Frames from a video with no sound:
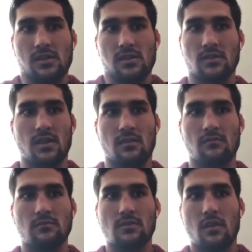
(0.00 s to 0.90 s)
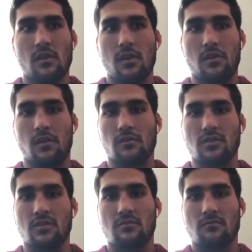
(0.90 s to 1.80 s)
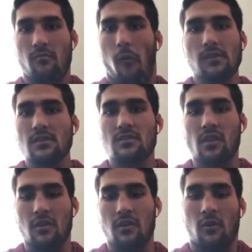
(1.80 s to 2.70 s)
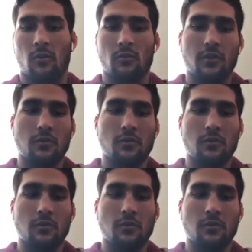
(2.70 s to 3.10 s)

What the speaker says: And you know, just starting a whole new,